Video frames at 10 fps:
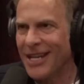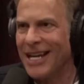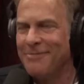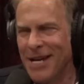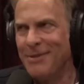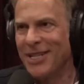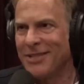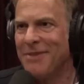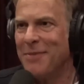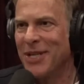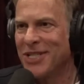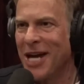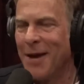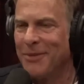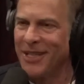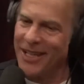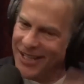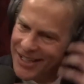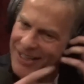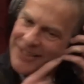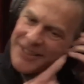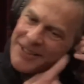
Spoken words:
maybe it's time to